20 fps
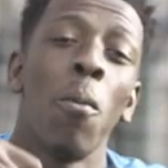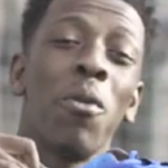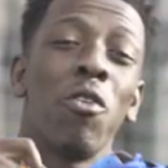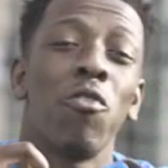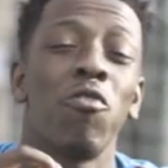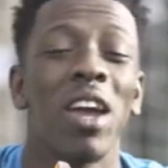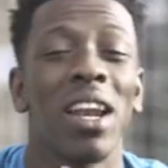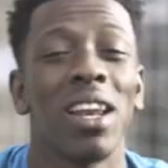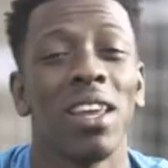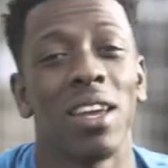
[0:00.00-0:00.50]

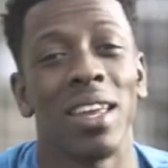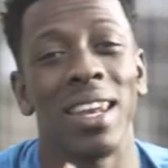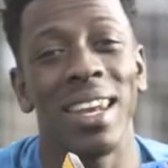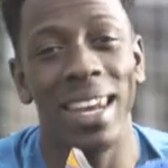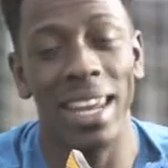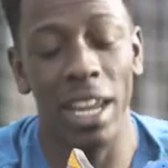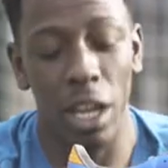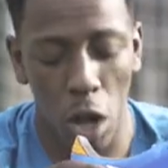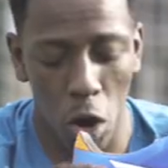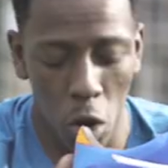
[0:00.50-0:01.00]
Morelia
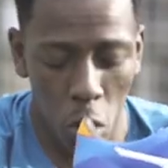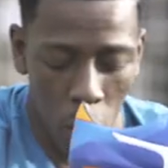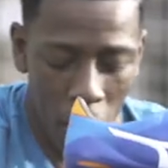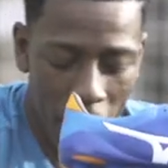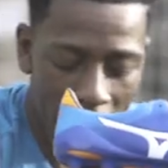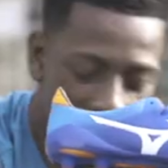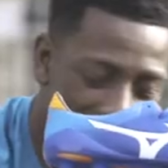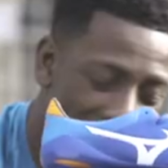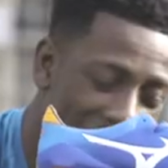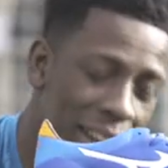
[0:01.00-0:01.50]
Neo
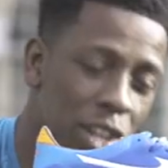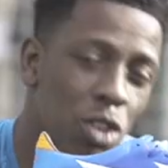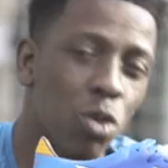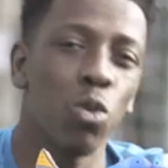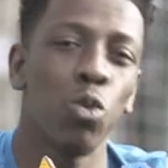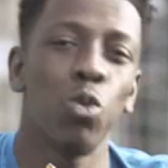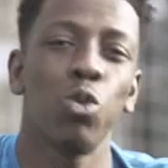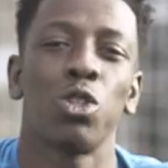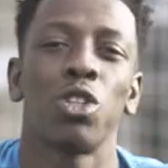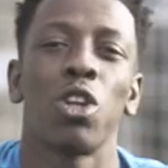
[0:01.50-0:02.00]
and
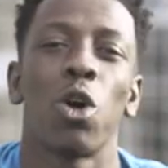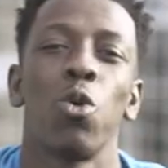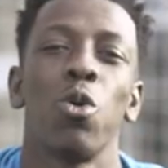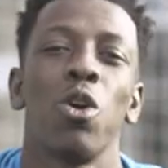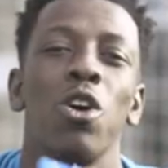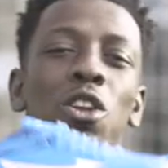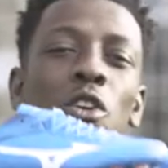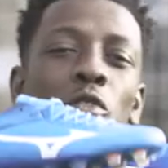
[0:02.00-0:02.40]
also